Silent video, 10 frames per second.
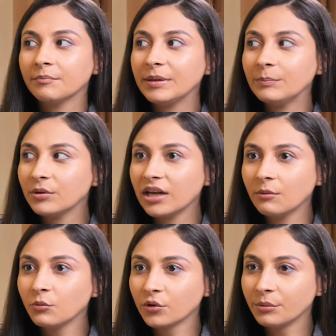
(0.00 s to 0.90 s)
people
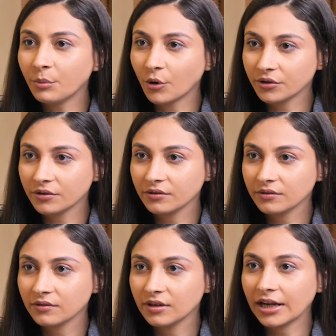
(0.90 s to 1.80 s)
are more important.
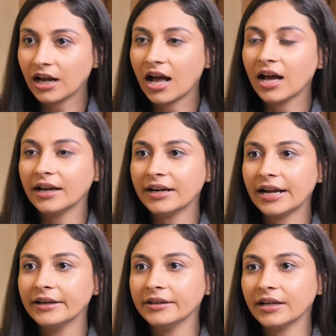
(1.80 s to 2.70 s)
Like,
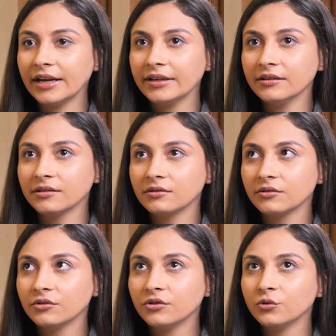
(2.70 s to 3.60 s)
and
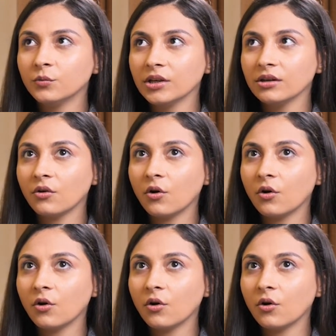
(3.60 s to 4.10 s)
you will